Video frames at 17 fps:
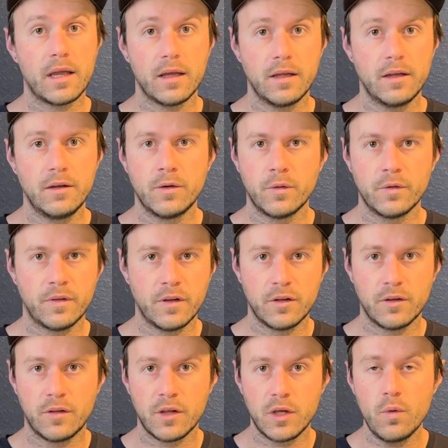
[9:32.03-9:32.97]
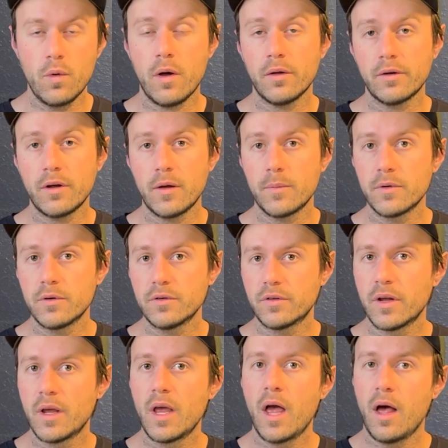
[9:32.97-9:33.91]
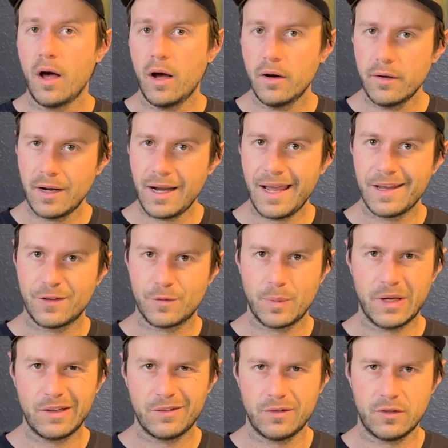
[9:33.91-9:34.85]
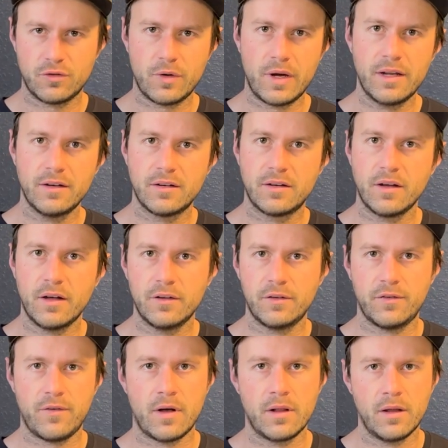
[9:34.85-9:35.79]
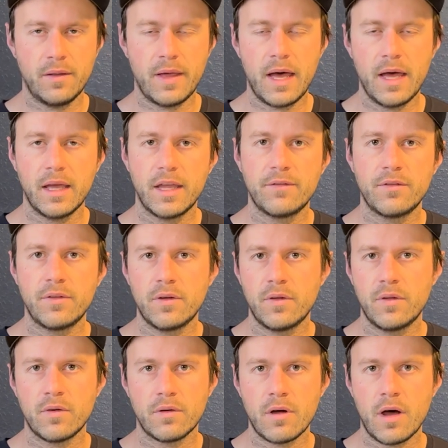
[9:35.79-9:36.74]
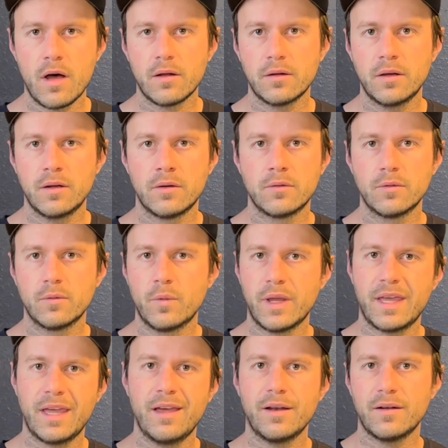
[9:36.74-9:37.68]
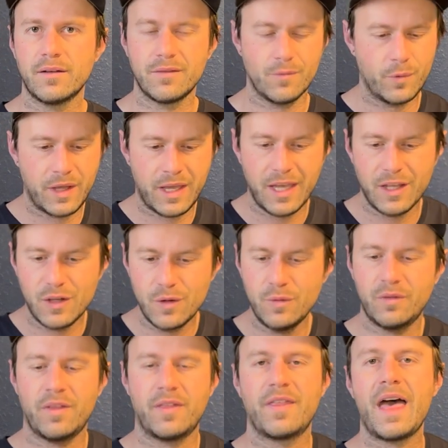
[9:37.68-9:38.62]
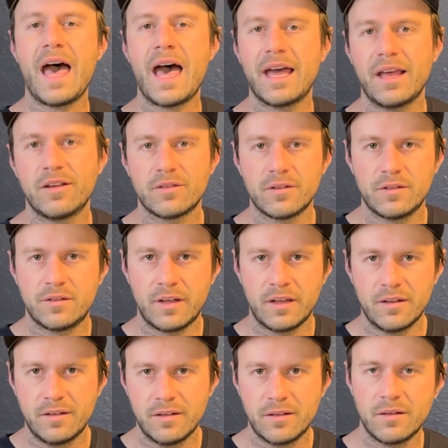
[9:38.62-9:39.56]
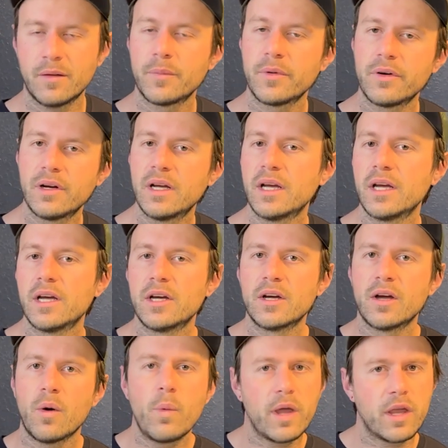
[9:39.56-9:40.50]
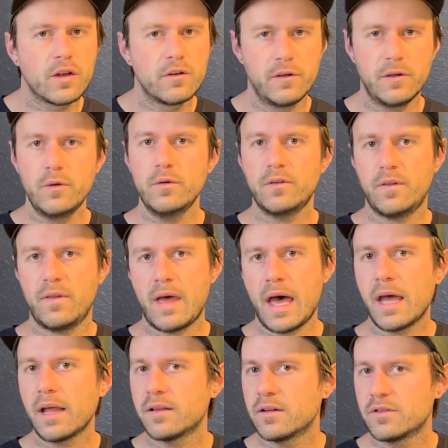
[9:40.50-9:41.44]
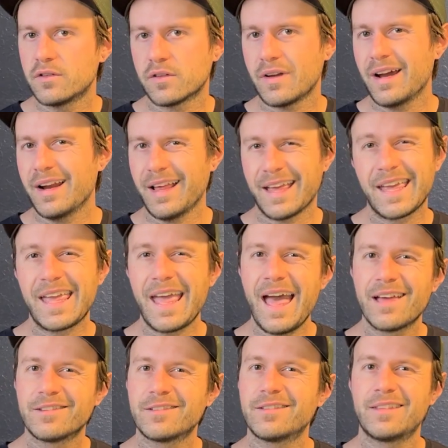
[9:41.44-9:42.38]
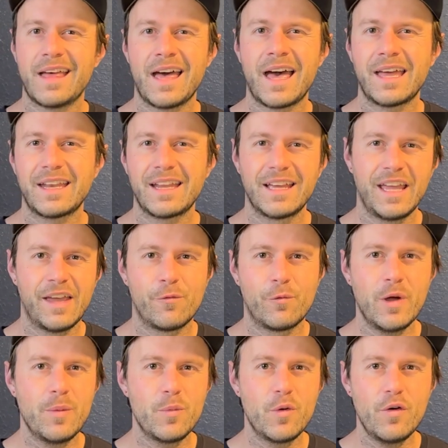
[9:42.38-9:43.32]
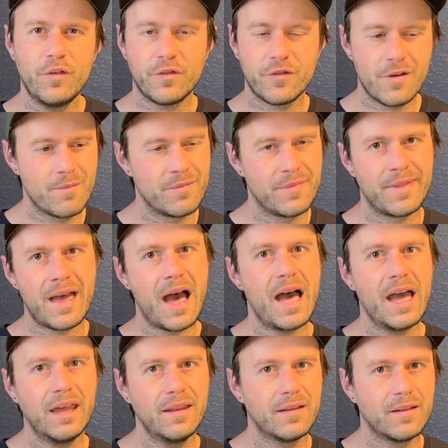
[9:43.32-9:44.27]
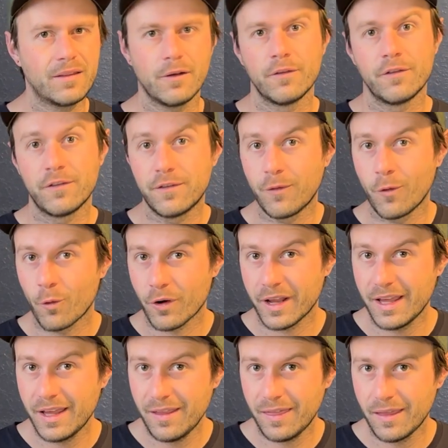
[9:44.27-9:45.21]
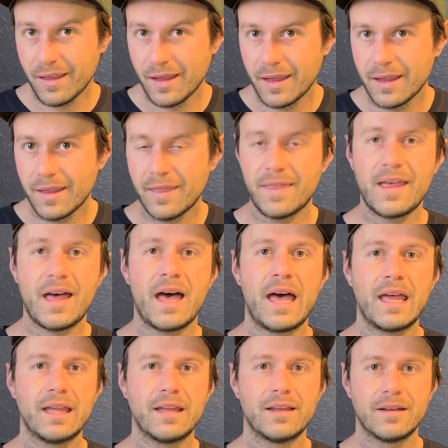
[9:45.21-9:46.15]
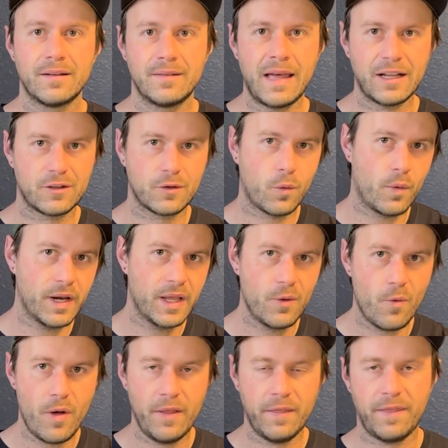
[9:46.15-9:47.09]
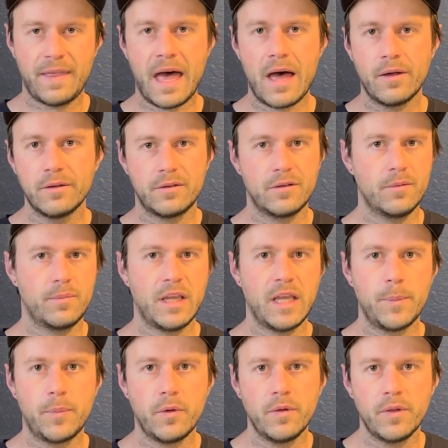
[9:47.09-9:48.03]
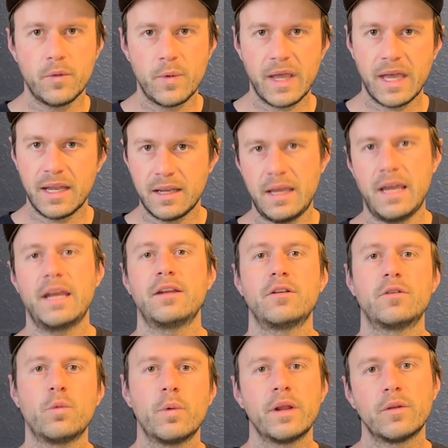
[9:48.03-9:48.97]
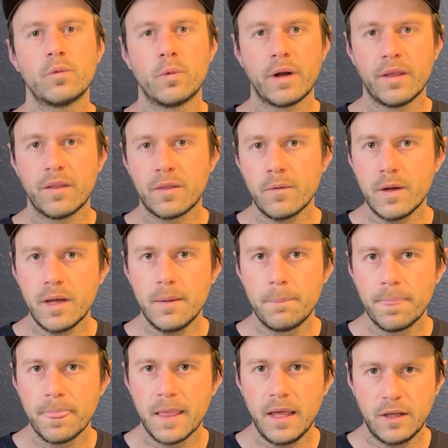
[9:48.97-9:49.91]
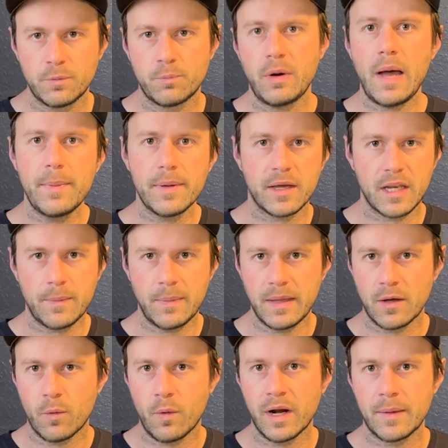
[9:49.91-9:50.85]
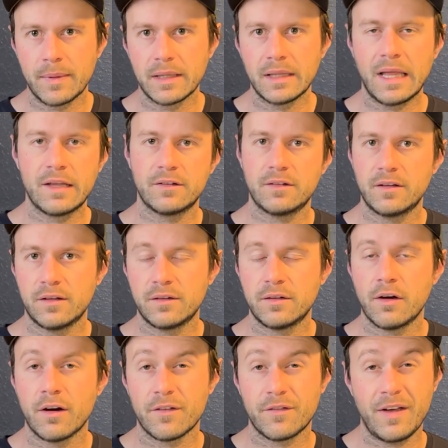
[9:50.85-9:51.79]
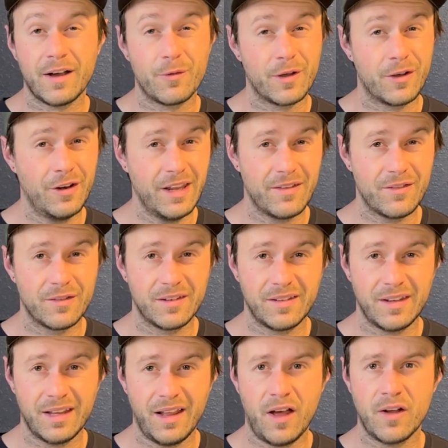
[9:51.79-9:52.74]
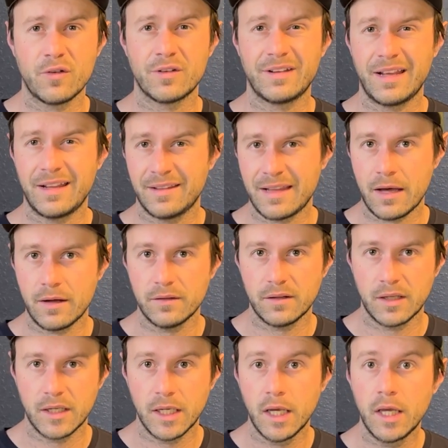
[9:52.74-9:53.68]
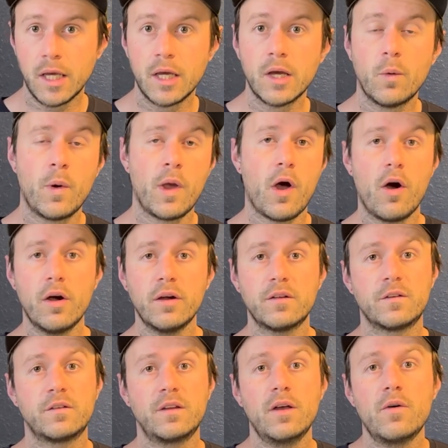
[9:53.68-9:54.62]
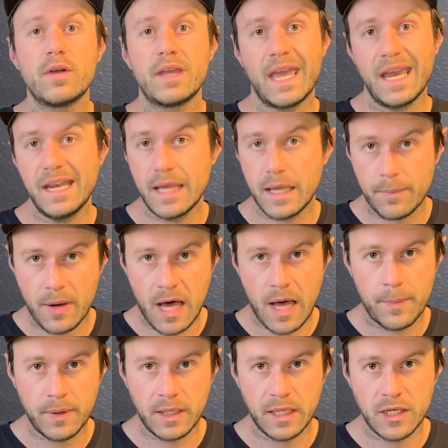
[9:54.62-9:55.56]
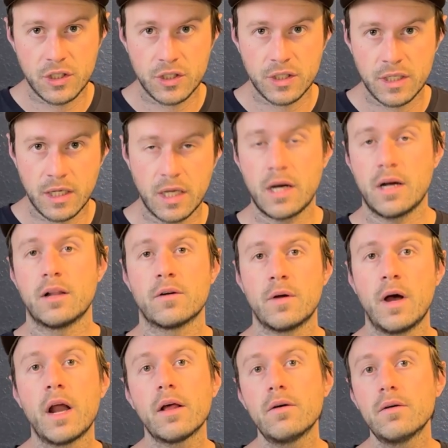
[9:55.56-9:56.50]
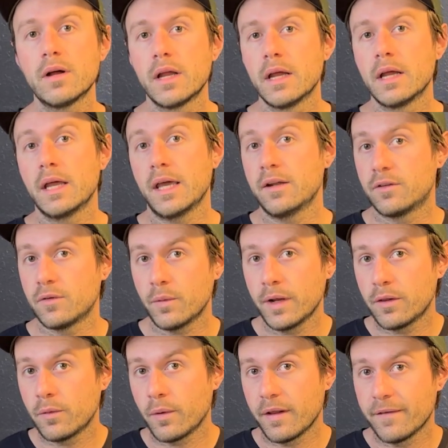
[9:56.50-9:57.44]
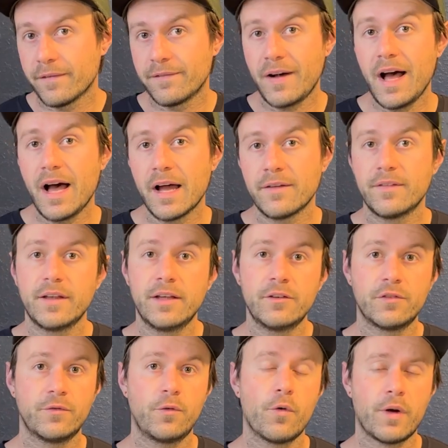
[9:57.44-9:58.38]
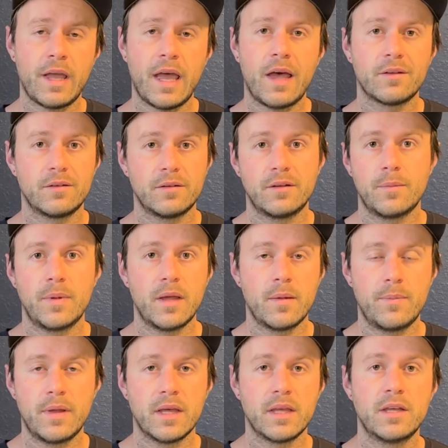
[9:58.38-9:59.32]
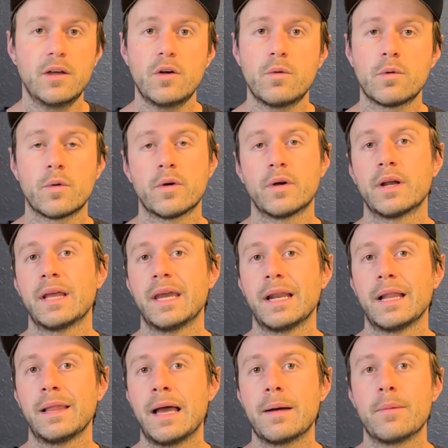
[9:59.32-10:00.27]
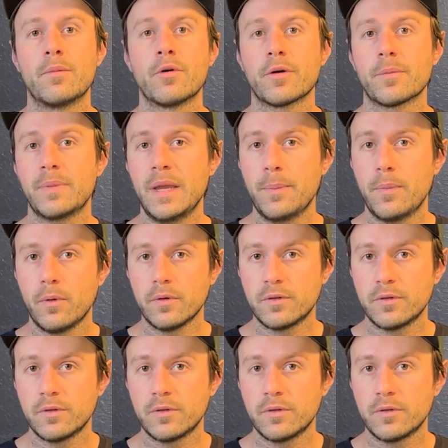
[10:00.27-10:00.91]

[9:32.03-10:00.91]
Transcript: The U-Haul numbers are nice because the trend does follow that, even though they're not, we can't use that as our census number. We can use that to just kind of guess that if we moved from 9th to 40th, that that 21,000 people that we had gained in 2023 is probably going to be quite a bit less this year. In fact, we could even see it under 10,000. We are still gaining population in Colorado, and 2025 is forecasted to be a big year where we're going to get a lot more people.